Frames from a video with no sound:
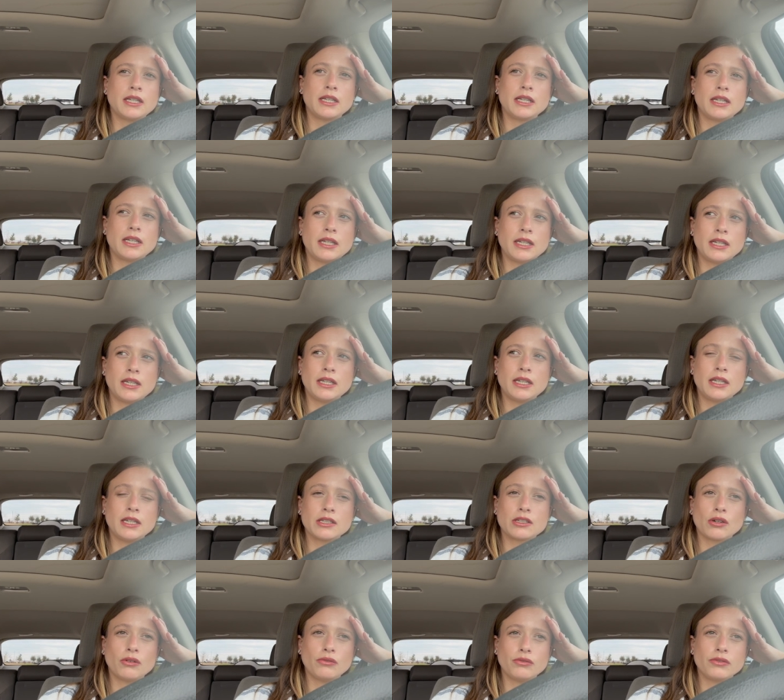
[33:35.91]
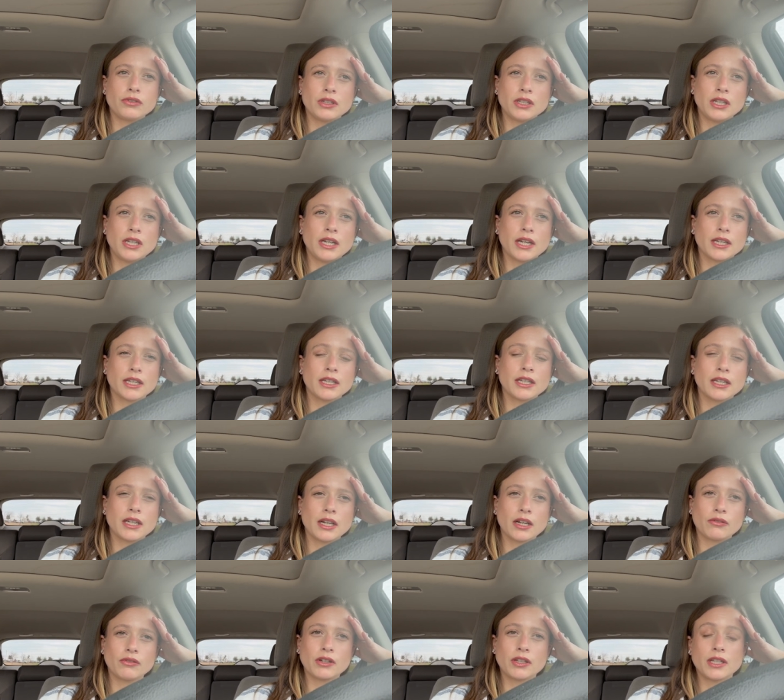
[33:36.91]
and hopefully I can get
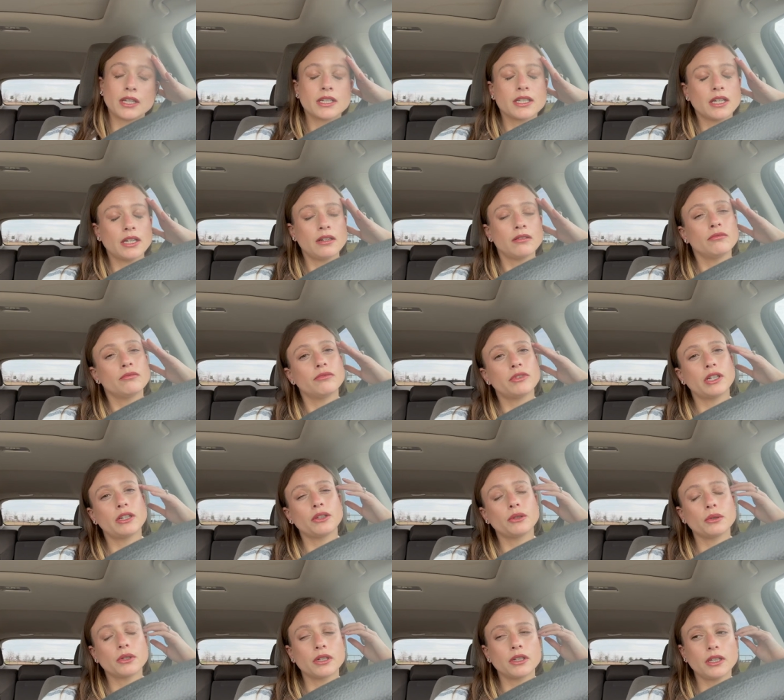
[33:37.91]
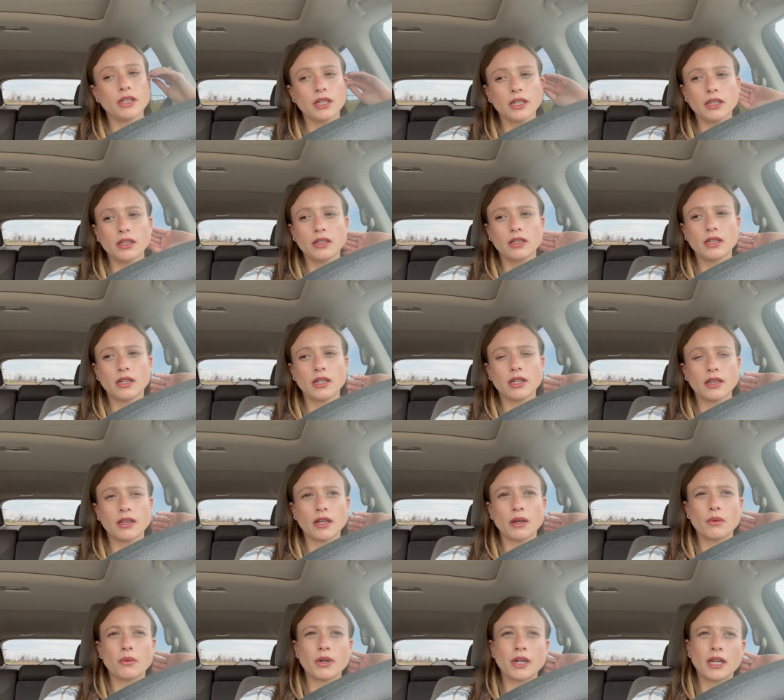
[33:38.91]
everything done fairly quickly.
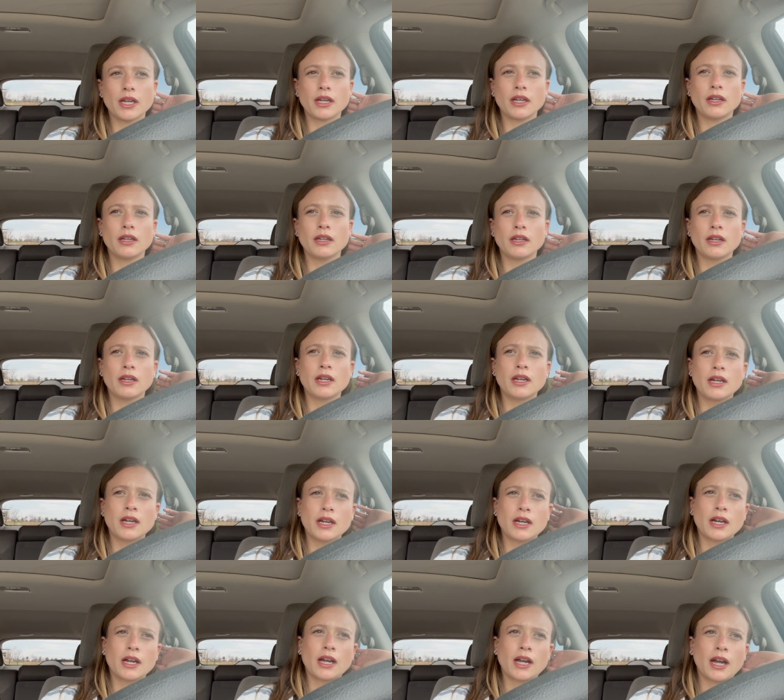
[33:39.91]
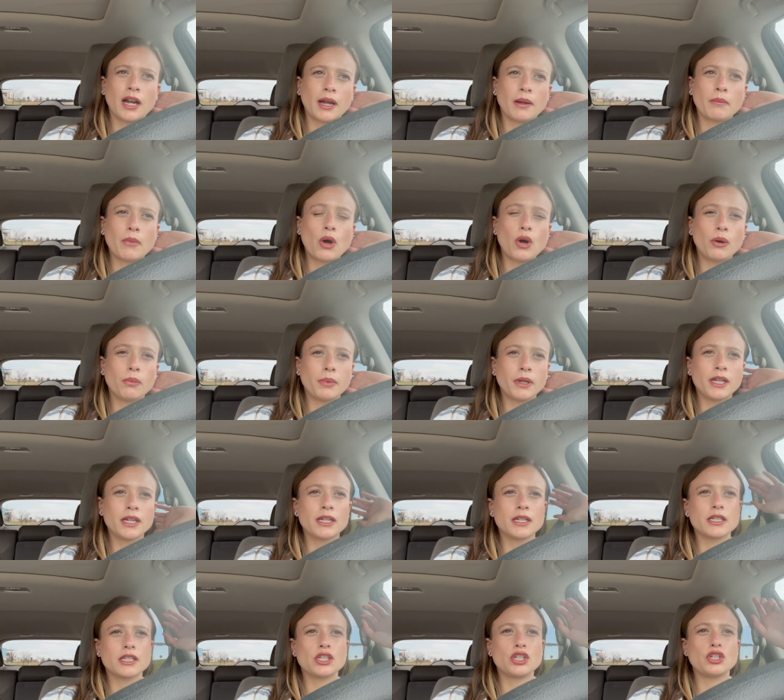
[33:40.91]
That way, I'm
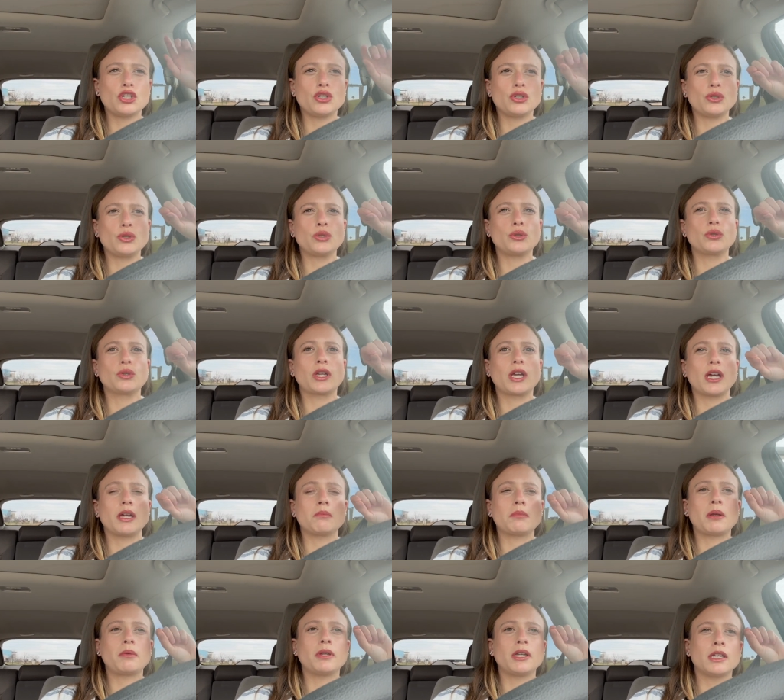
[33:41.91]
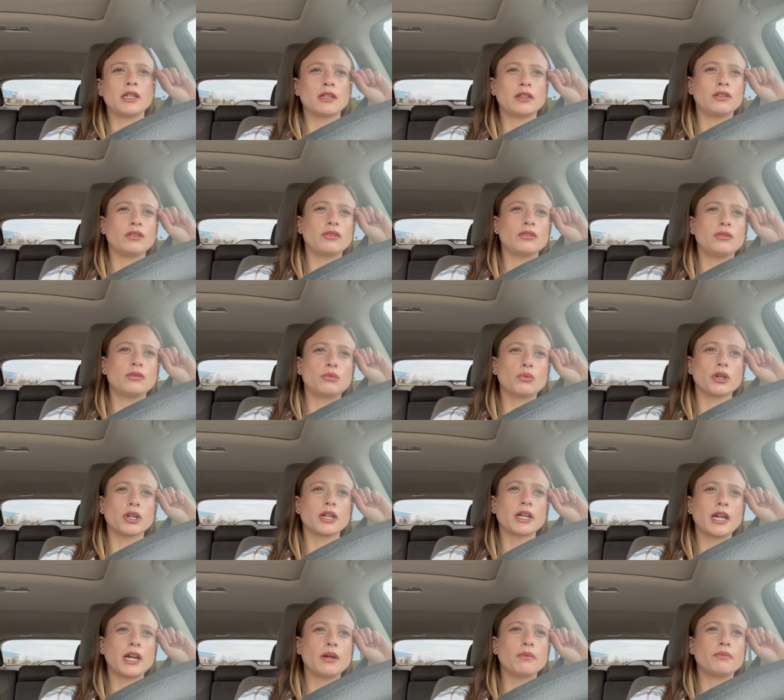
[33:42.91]
hoping to get maybe in a little
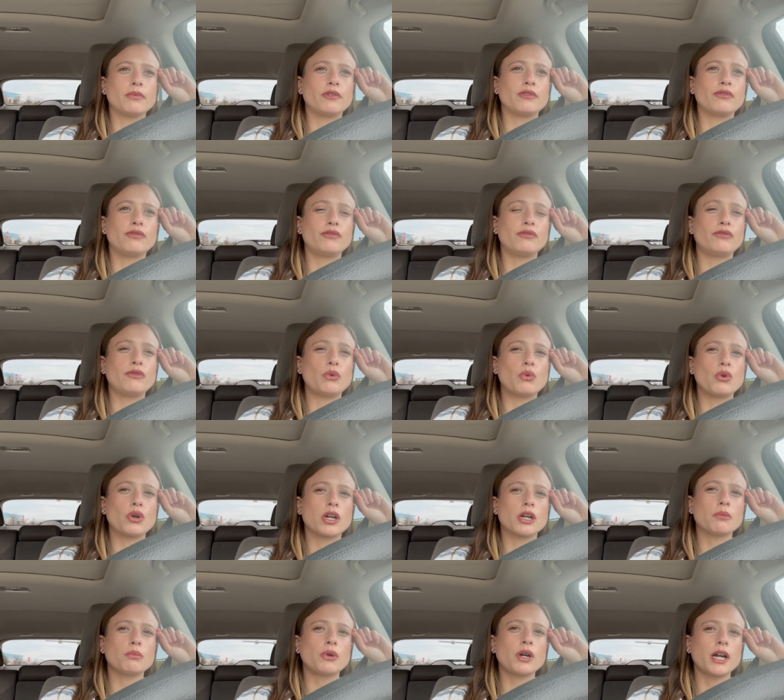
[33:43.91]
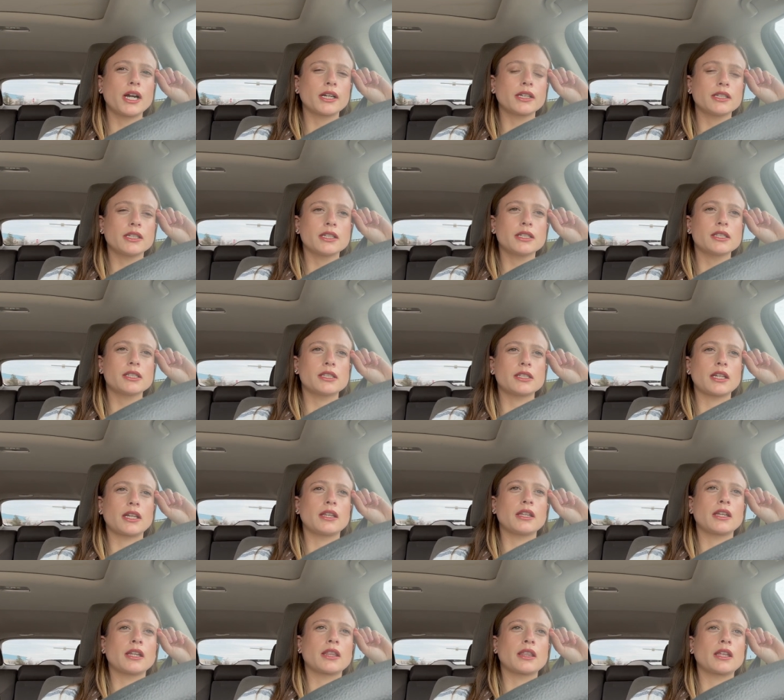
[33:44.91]
workout before practice. I
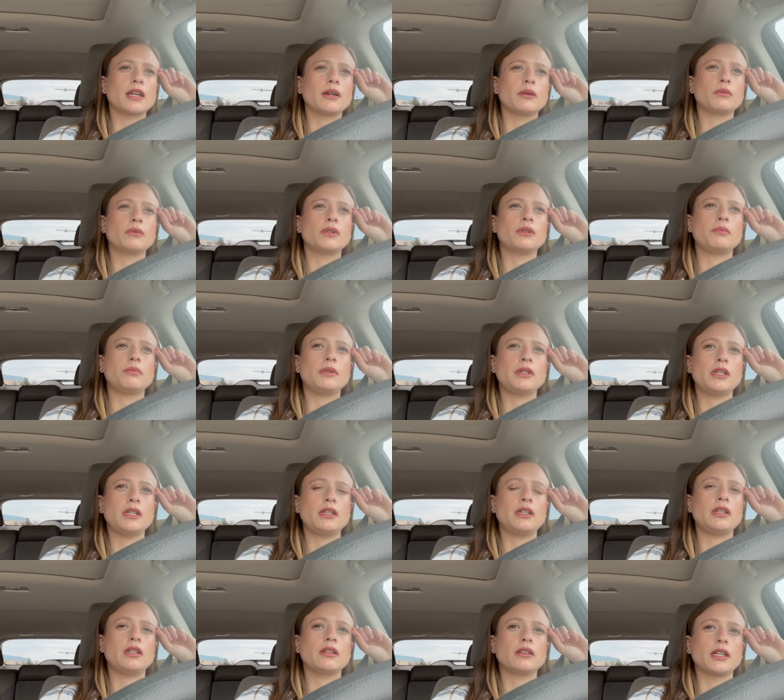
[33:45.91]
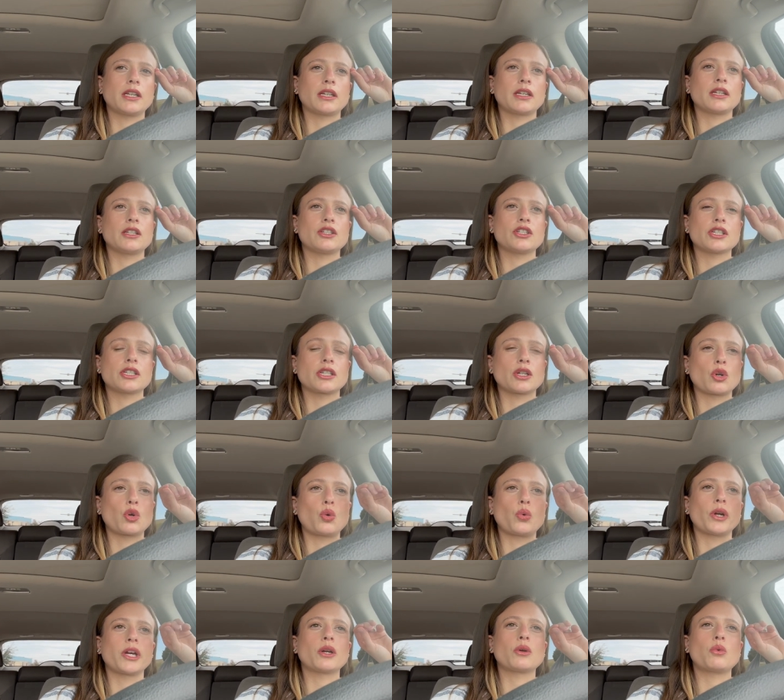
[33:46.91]
think that would be like just a
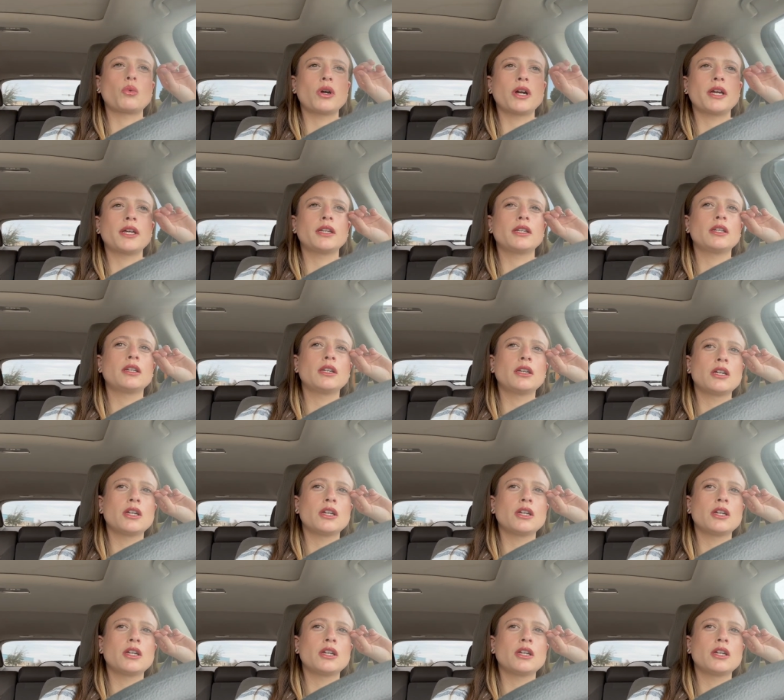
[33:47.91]
quick one